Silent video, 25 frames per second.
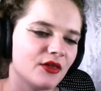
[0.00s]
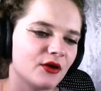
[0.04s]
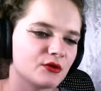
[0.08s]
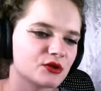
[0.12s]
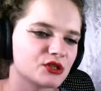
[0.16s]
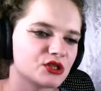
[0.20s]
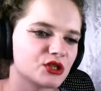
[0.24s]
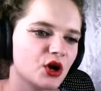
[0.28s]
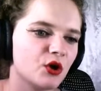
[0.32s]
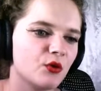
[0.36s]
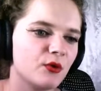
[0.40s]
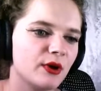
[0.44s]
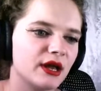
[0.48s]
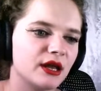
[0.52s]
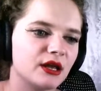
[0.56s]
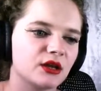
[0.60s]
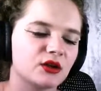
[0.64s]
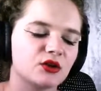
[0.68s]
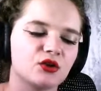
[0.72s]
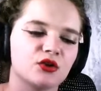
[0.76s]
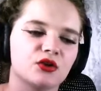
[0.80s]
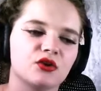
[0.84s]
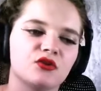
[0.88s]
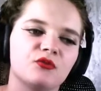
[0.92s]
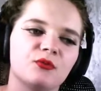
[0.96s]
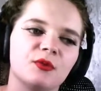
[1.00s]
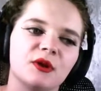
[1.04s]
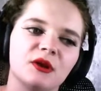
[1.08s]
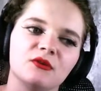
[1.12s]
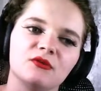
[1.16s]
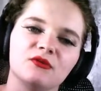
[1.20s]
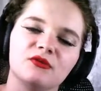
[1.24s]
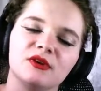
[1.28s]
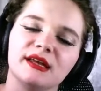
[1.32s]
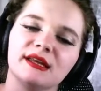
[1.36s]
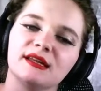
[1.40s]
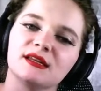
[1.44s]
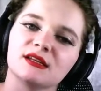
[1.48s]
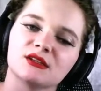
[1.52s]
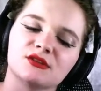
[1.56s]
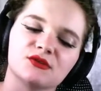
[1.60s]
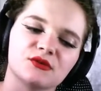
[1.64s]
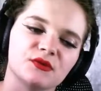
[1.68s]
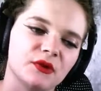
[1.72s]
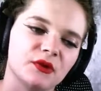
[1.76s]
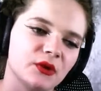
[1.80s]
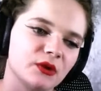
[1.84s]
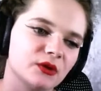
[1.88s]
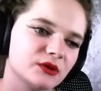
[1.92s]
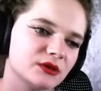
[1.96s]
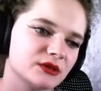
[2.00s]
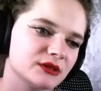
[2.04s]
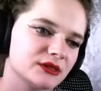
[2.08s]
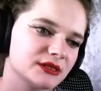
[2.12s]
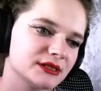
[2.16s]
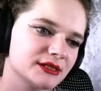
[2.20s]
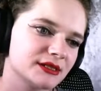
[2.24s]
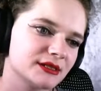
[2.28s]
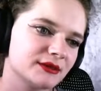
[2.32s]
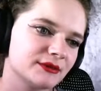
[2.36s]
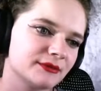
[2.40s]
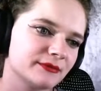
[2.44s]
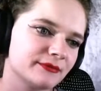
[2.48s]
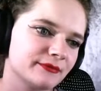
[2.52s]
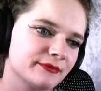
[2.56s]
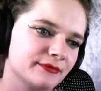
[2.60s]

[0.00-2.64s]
There was no way it could have been Fleta's fault.